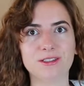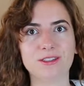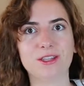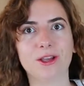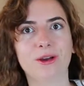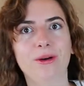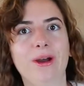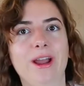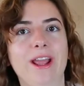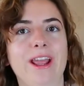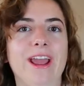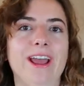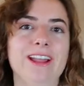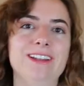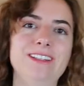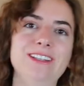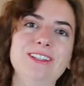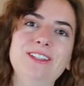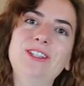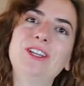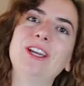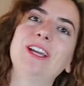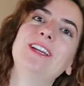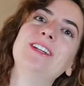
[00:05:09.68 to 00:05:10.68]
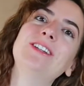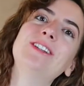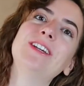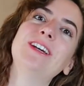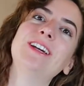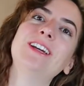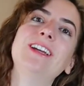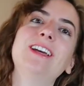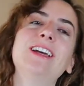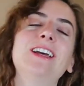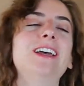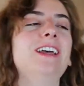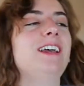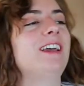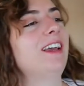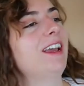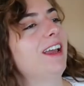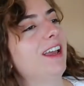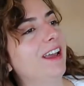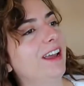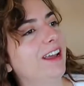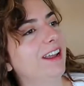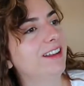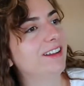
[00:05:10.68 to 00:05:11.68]
So I had to change it
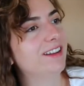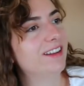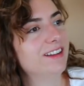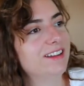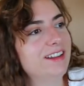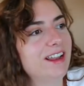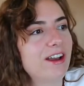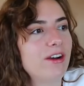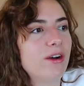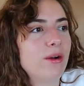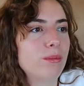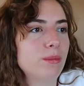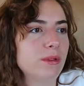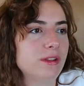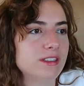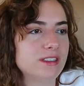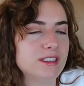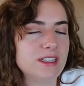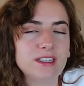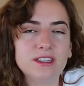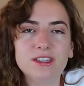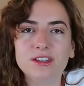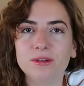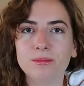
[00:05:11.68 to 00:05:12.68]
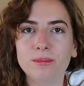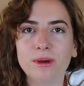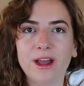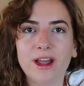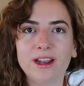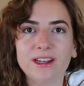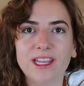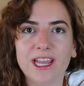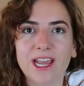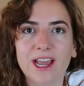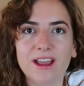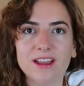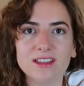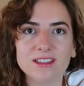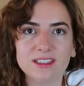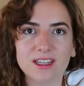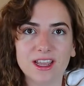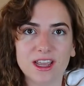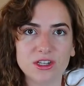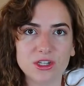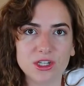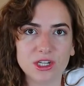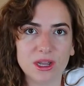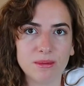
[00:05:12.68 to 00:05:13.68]
and now I'm listening to a podcast,
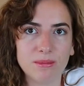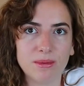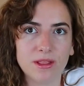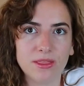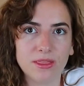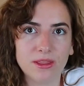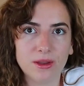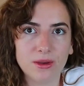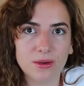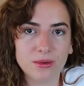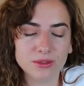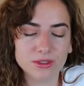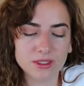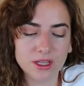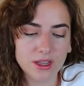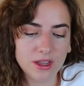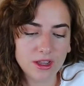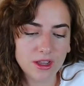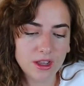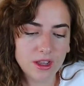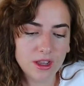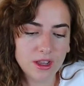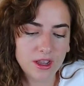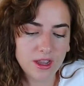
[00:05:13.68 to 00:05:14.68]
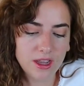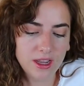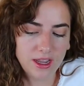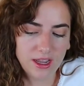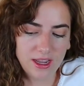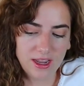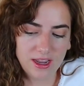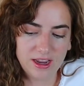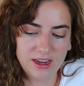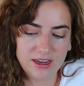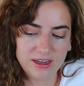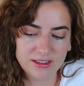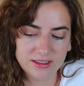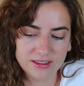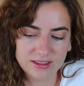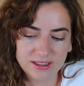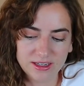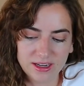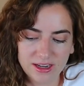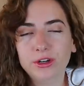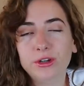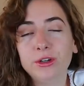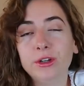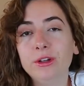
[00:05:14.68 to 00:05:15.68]
catching up on those. And
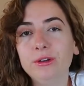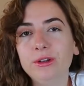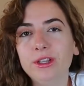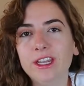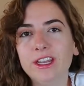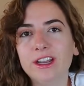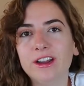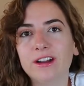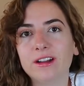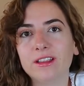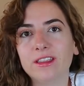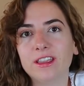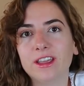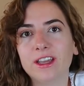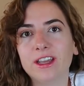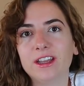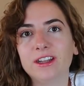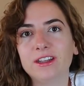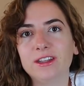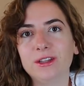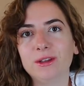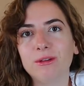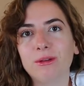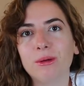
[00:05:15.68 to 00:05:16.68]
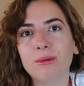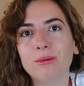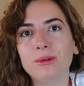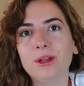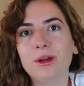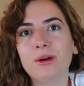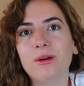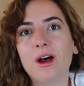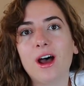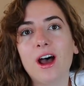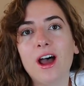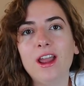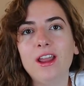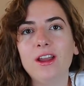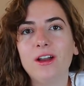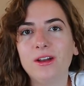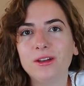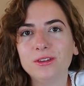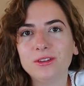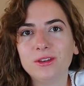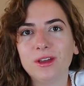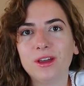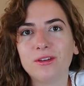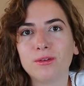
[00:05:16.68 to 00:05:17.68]
if you're new here, then you don't know. I
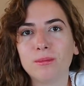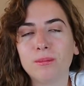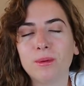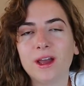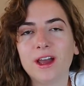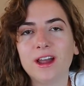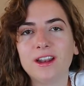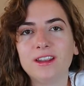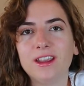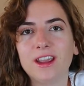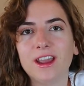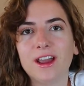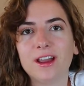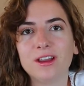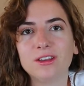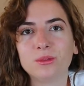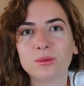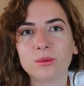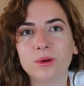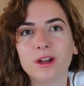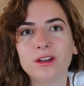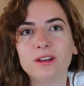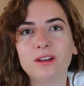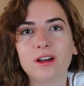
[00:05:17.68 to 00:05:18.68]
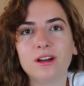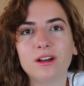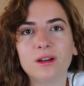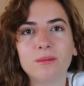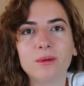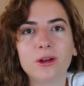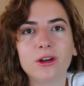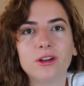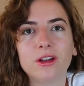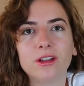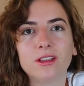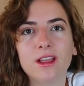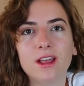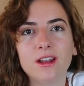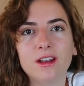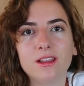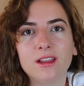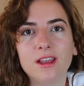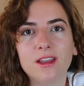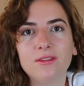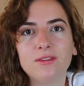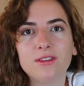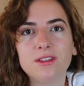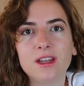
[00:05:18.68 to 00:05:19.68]
also have a podcast where I talk about a lot of
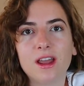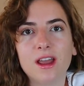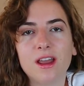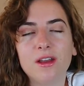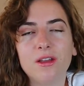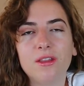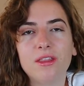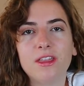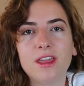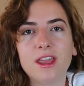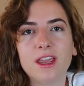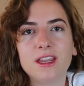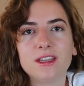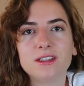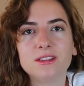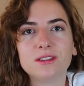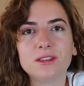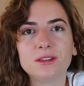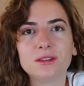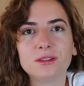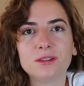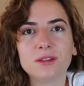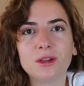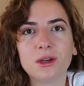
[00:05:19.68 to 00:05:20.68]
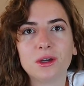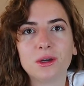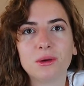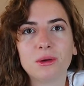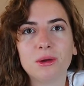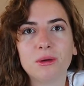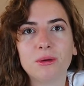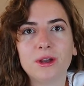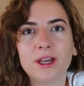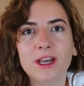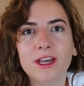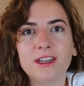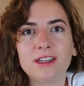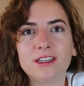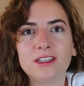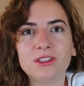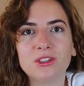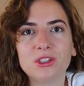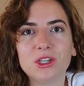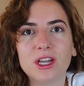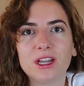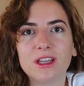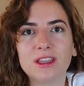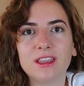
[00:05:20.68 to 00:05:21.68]
lifestyle things, so go ahead
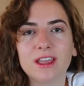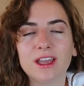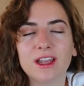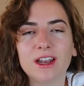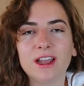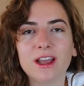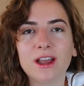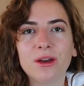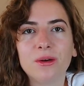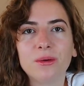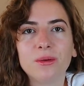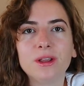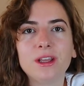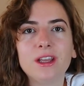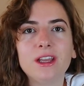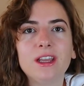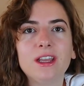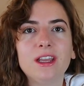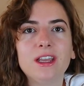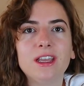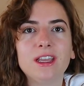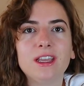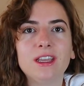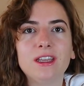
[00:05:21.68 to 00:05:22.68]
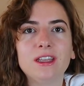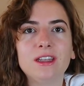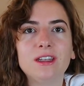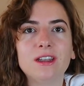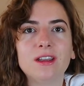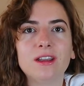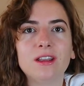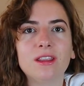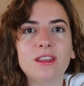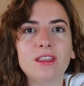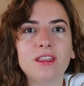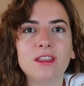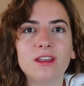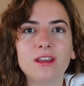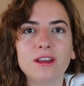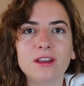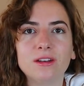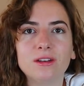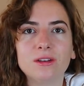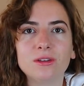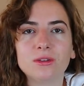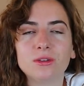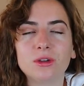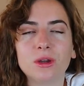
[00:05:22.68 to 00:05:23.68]
and check that out in
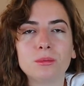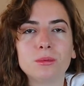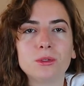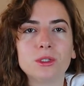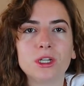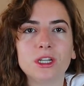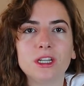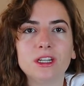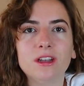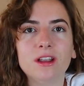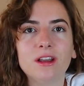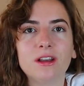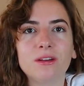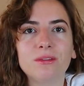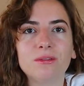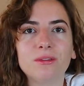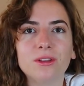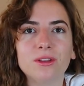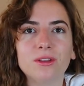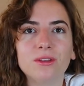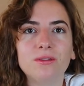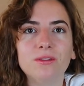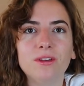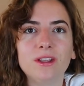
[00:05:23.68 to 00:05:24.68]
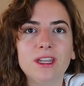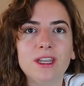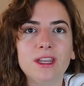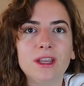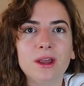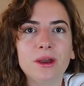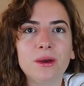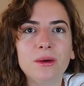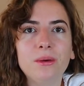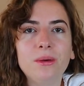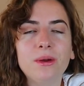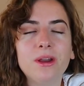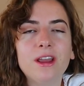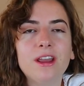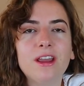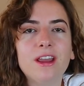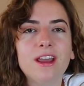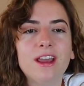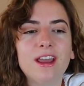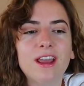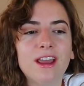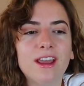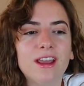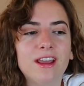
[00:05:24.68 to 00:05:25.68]
the description of this video.
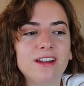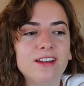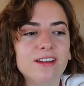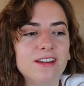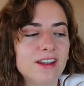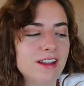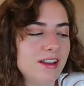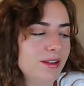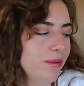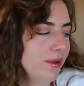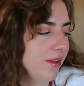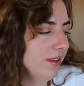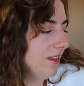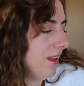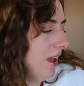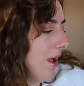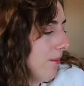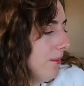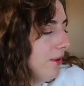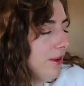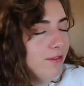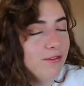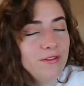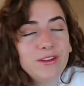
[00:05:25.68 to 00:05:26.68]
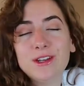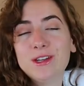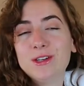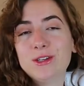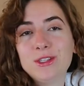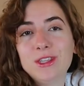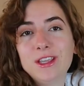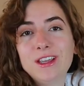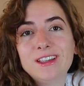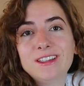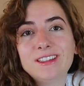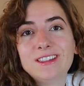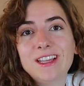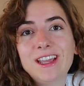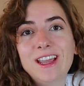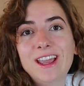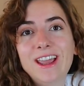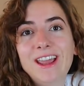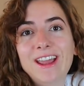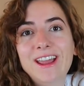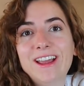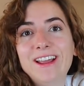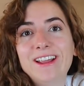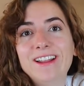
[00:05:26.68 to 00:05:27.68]
And anyways, I'm gonna finish this
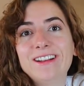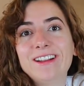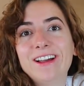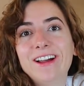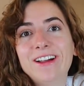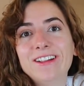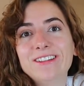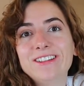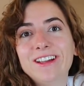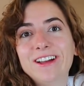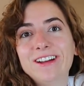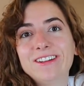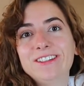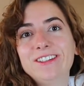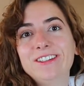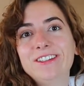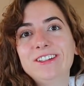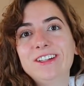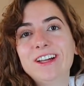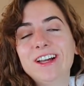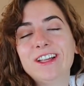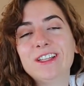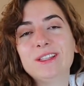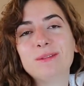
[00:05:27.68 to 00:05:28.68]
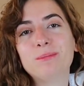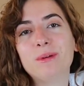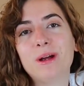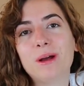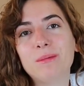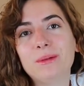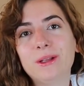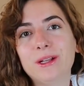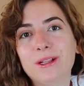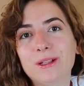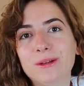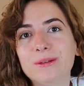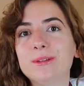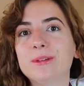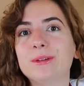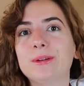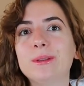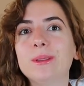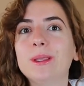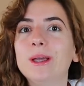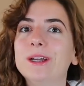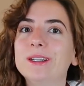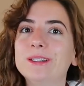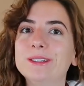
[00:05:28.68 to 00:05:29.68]
and I'll talk to you guys probably closer
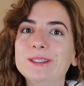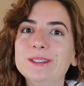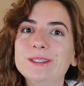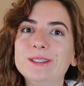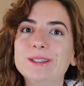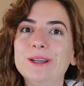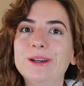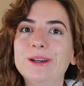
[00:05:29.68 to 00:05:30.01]
to lunch.